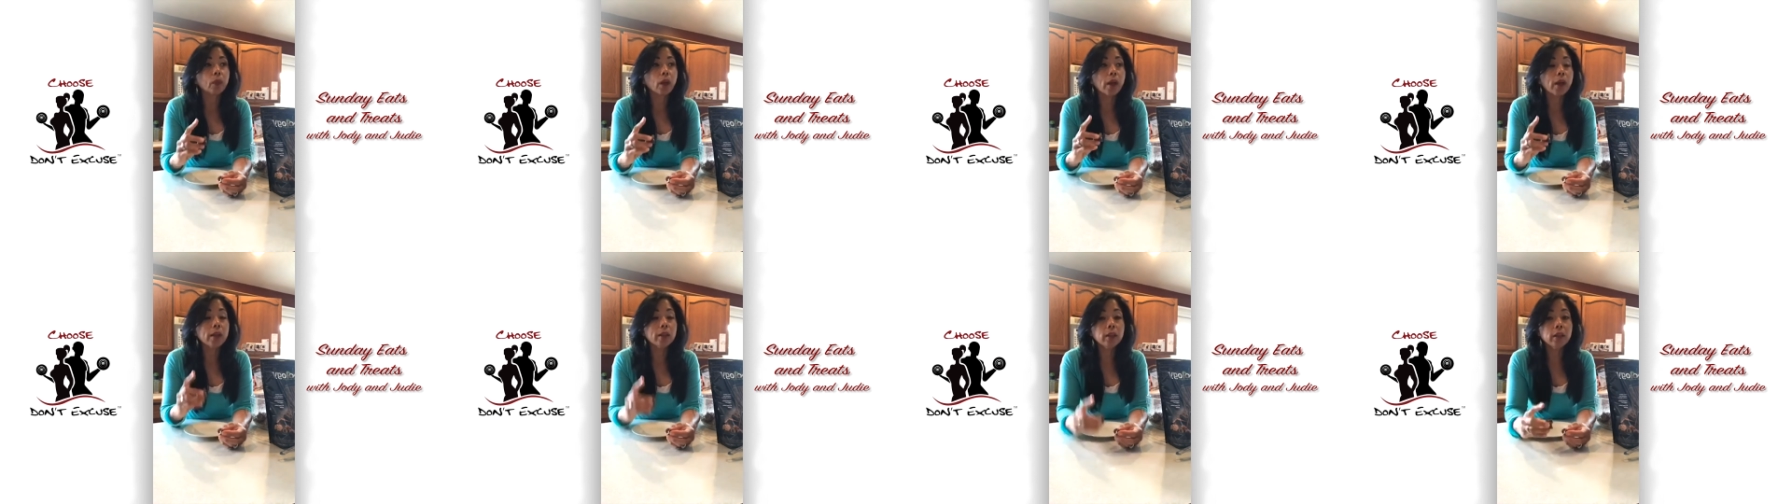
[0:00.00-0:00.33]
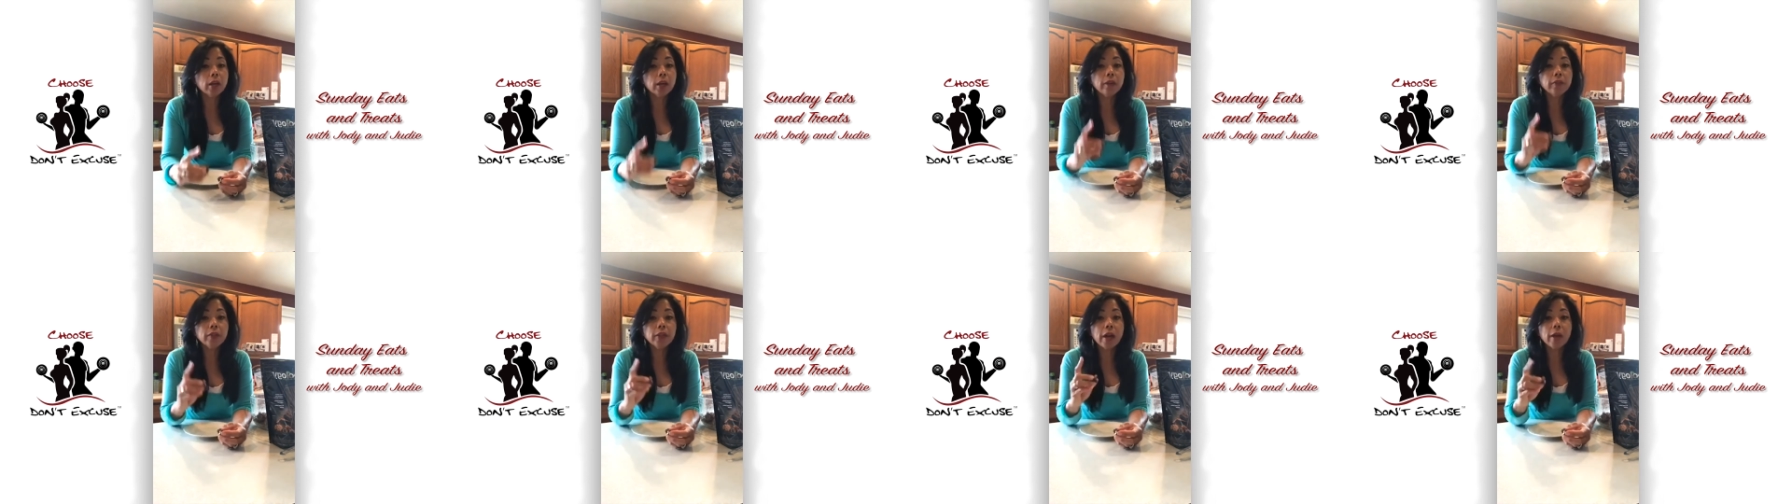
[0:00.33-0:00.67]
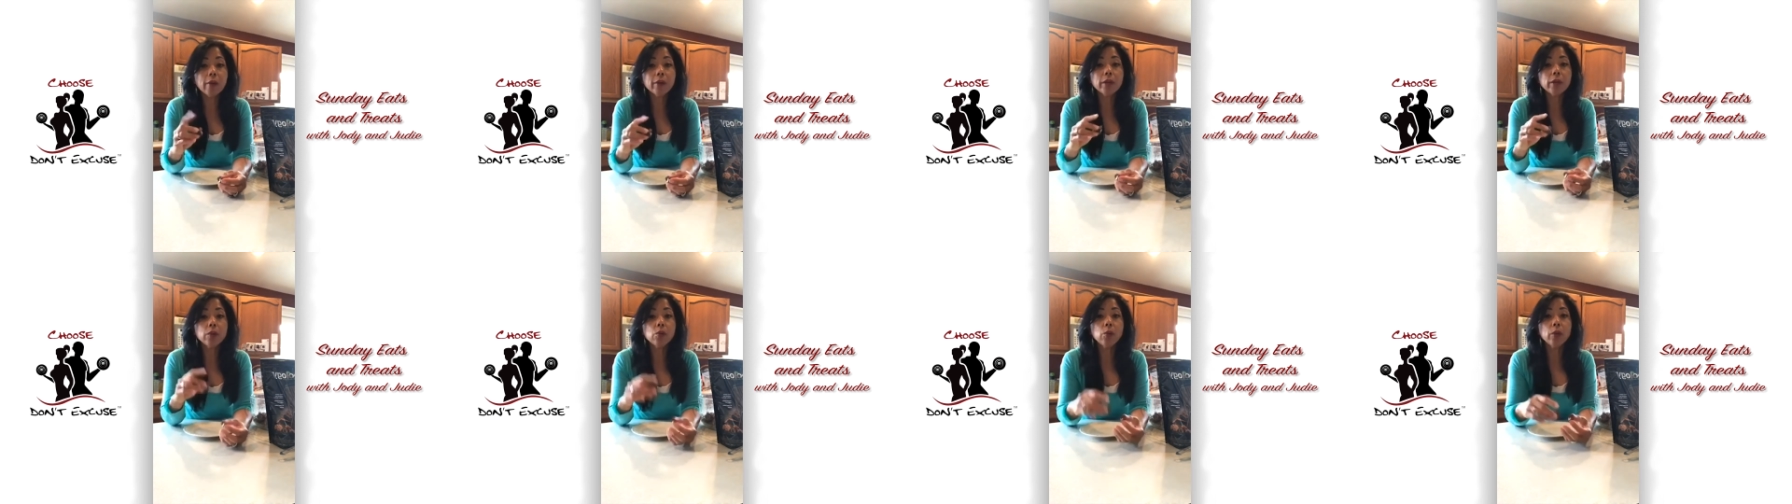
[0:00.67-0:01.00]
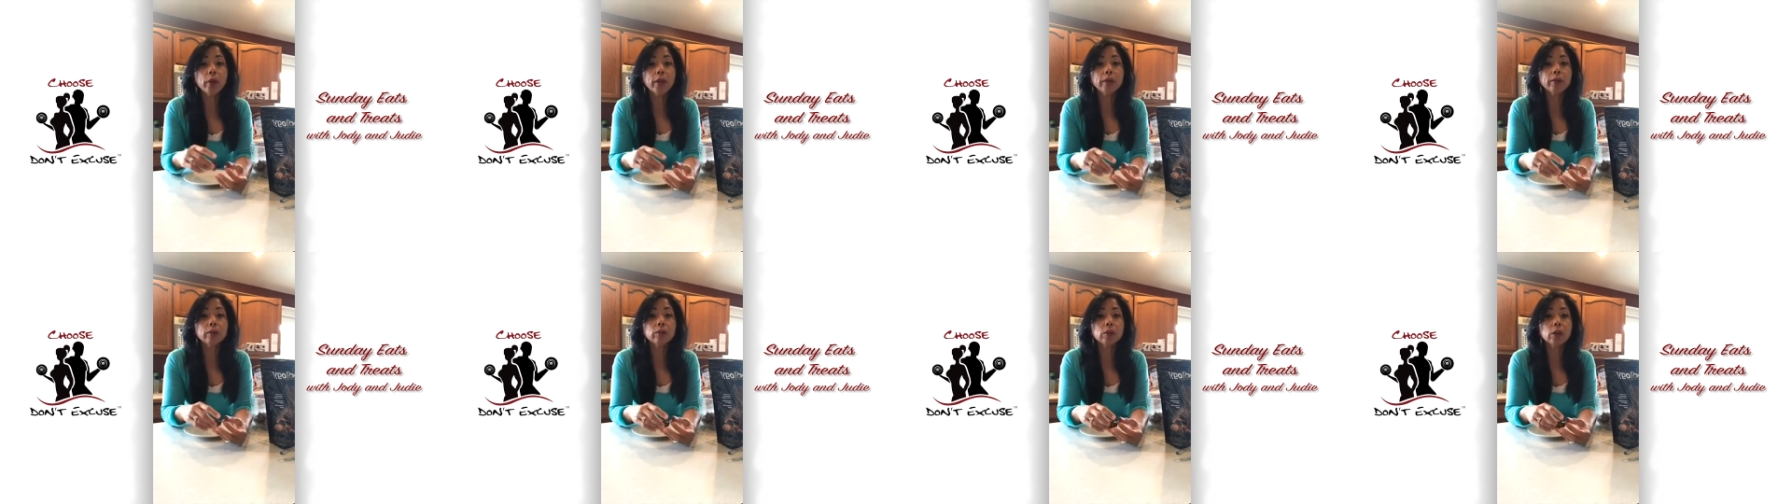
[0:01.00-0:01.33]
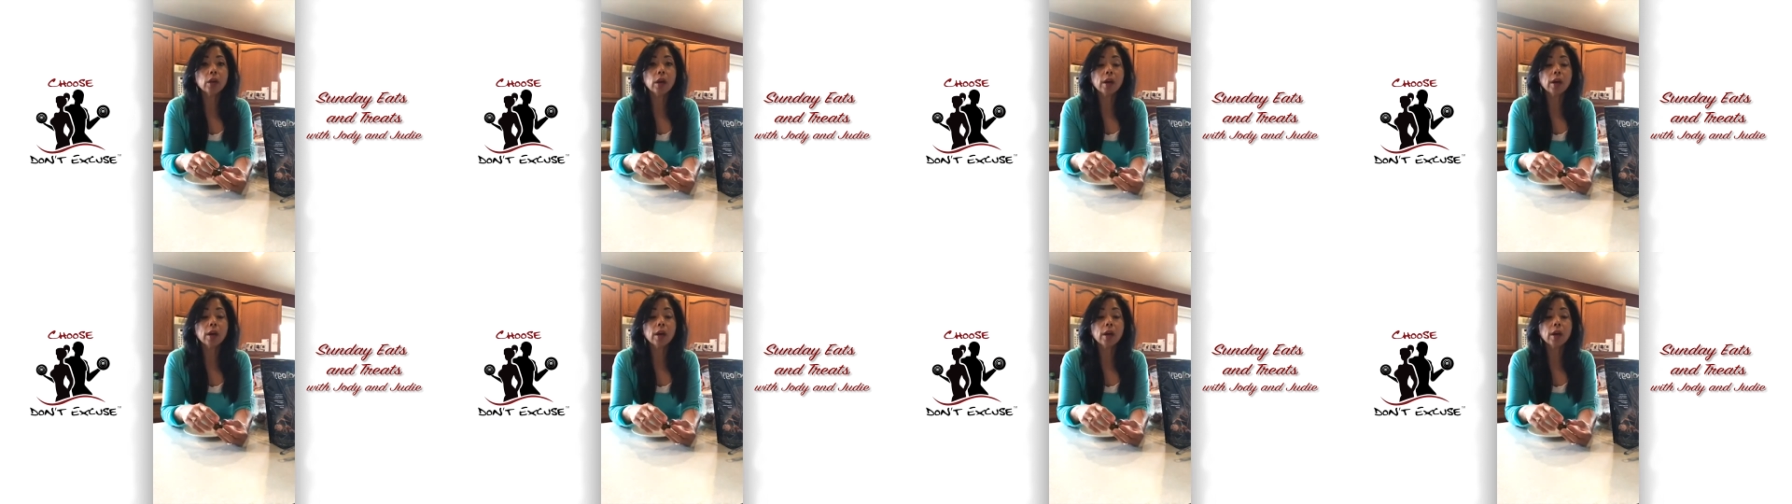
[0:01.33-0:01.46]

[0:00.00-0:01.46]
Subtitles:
I loved how he went,